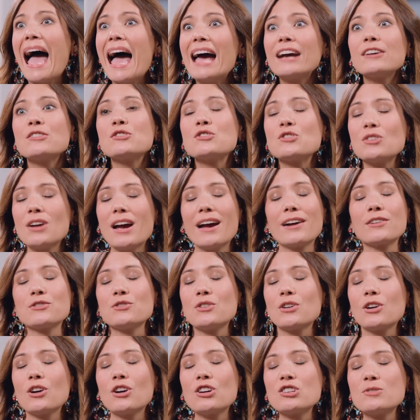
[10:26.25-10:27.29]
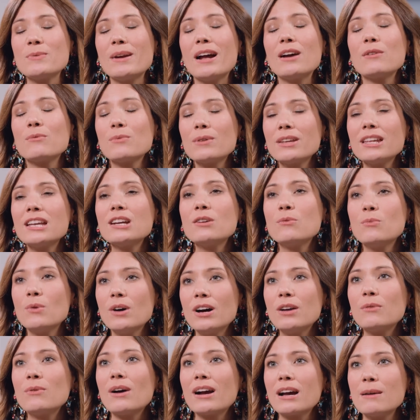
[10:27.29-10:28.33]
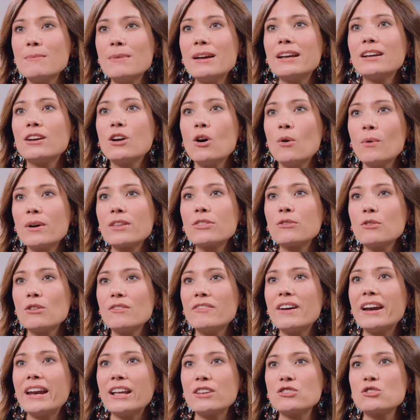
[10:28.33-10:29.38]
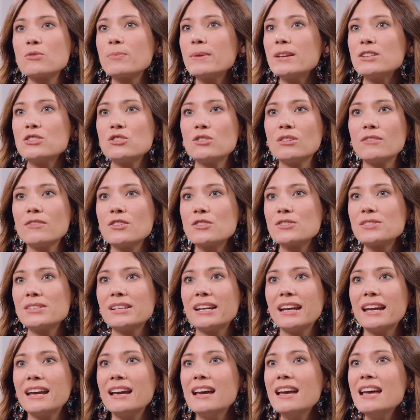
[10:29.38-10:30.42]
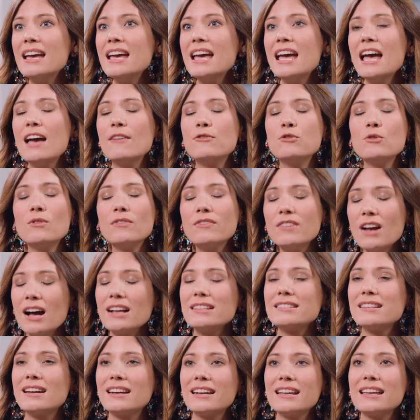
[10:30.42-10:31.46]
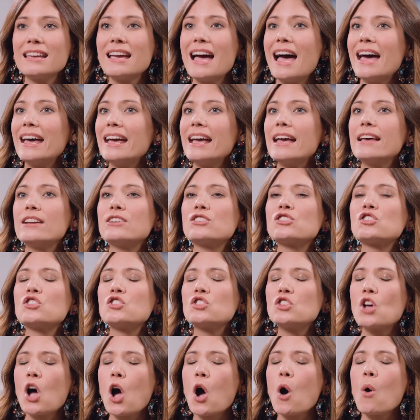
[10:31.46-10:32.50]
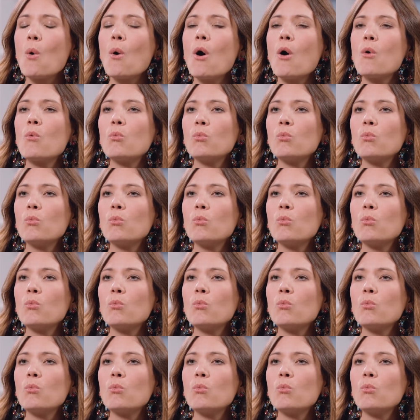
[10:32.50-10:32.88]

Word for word: extra encouragement, I really would recommend going through Financial Peace University. If you have not done it yet, it is so